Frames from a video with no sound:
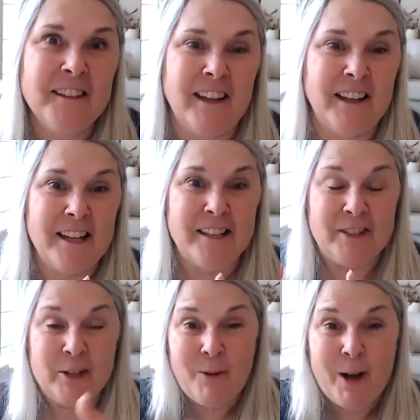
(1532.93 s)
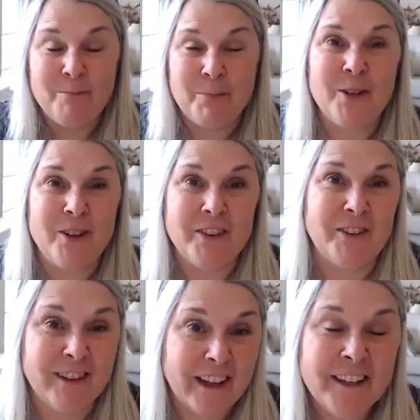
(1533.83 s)
and then go out and put it on the
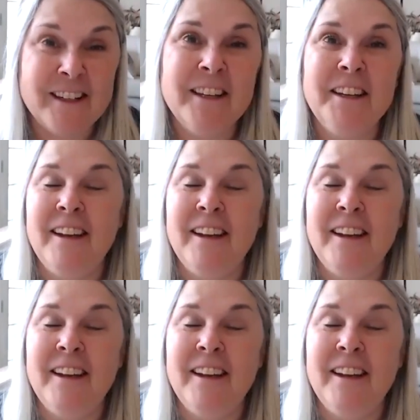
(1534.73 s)
lake.